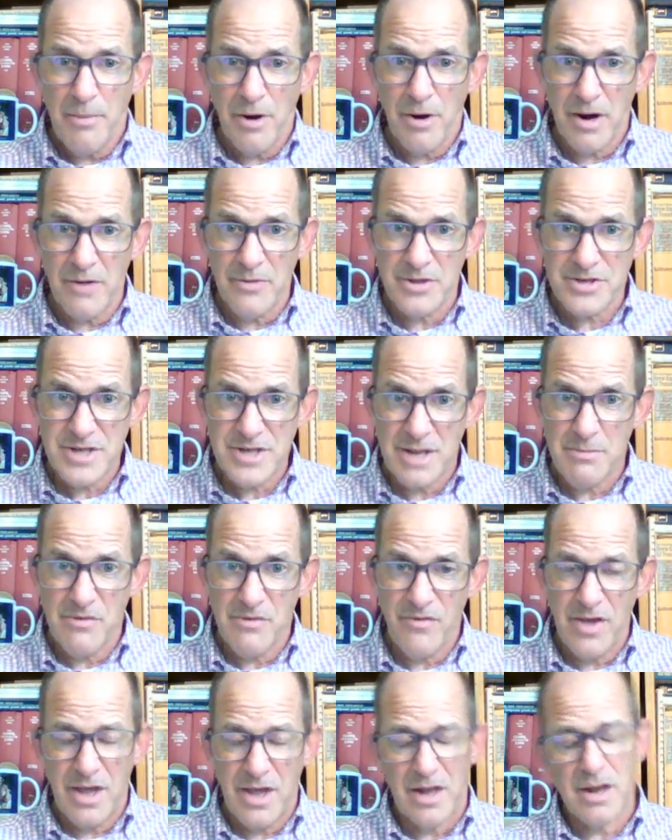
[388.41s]
part of the
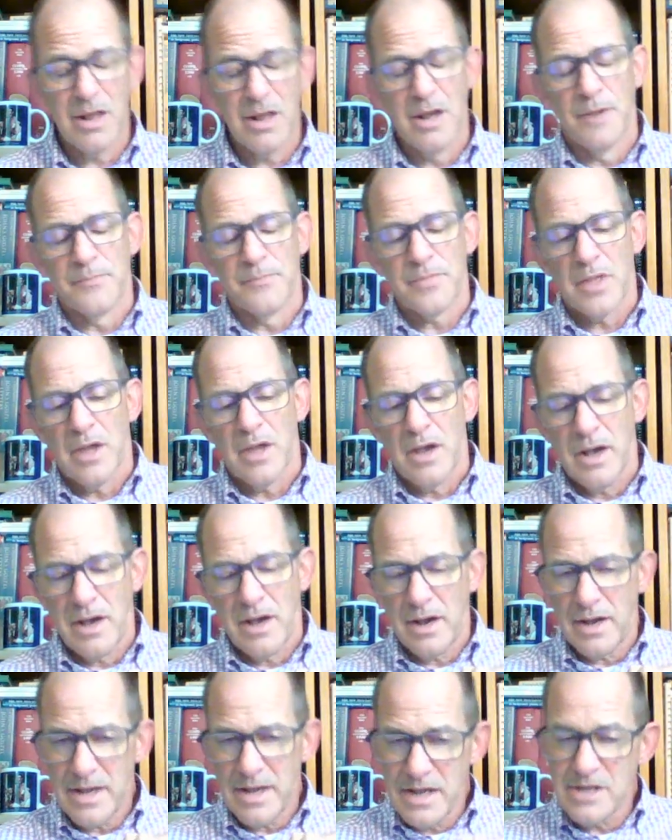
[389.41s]
same event,
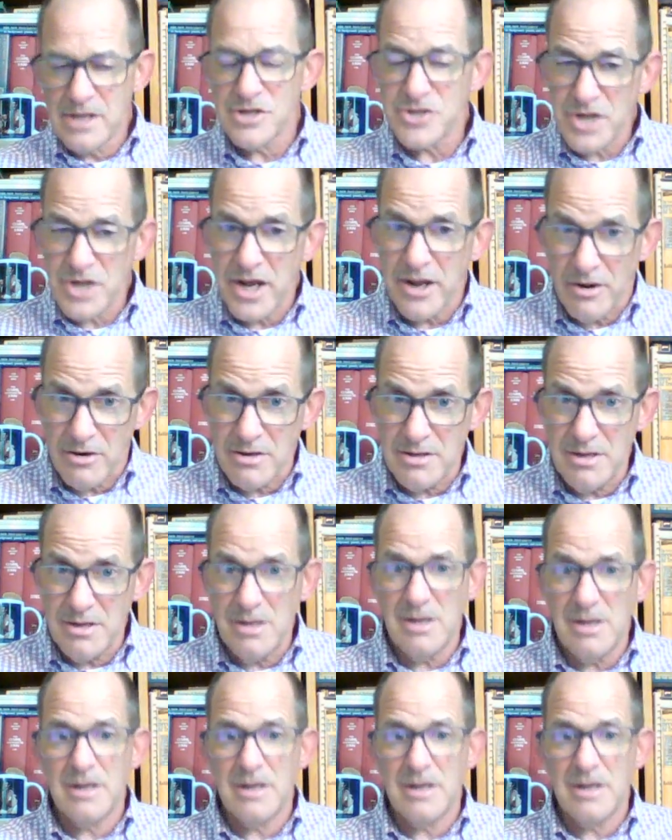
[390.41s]
uh, in jail.